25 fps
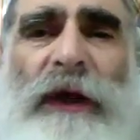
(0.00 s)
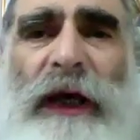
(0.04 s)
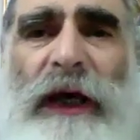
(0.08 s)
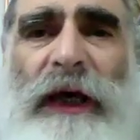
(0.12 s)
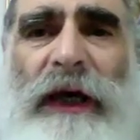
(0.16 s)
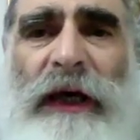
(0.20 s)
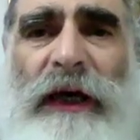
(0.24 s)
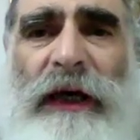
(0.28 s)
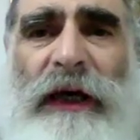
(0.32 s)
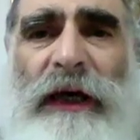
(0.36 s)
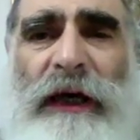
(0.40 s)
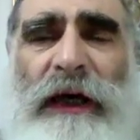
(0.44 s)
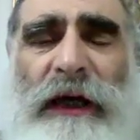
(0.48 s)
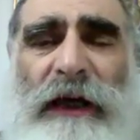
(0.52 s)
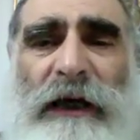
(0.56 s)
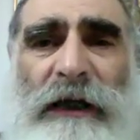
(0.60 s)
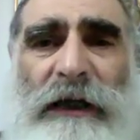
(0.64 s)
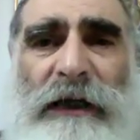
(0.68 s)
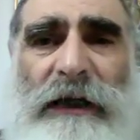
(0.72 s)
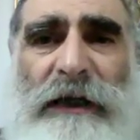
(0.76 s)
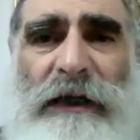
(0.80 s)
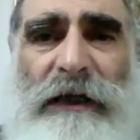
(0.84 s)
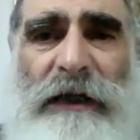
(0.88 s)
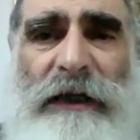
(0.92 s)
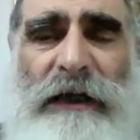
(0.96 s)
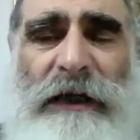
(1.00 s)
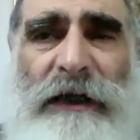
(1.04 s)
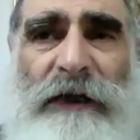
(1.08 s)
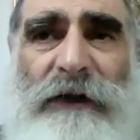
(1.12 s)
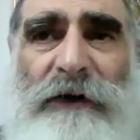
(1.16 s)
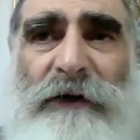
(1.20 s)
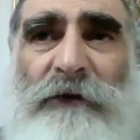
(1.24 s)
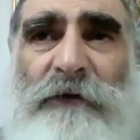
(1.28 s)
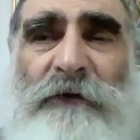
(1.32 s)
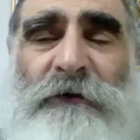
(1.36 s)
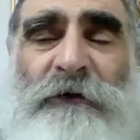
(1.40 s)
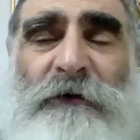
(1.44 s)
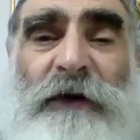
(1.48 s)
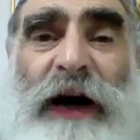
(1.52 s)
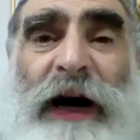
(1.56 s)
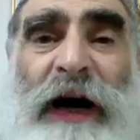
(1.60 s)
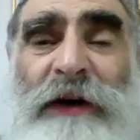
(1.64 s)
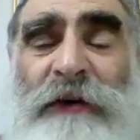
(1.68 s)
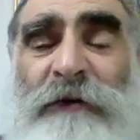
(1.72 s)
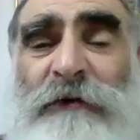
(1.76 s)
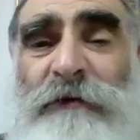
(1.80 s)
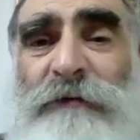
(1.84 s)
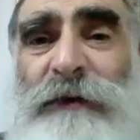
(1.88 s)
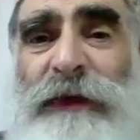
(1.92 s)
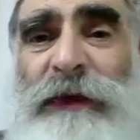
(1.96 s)

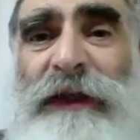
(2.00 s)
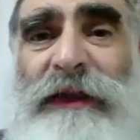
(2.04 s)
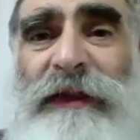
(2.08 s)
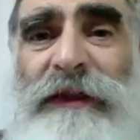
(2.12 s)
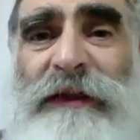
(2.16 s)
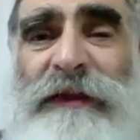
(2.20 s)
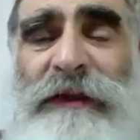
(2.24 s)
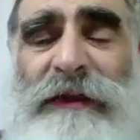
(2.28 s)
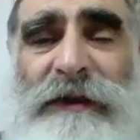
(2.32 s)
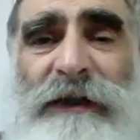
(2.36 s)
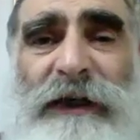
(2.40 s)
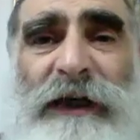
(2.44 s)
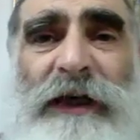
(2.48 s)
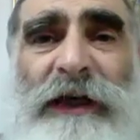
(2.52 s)
5 minutes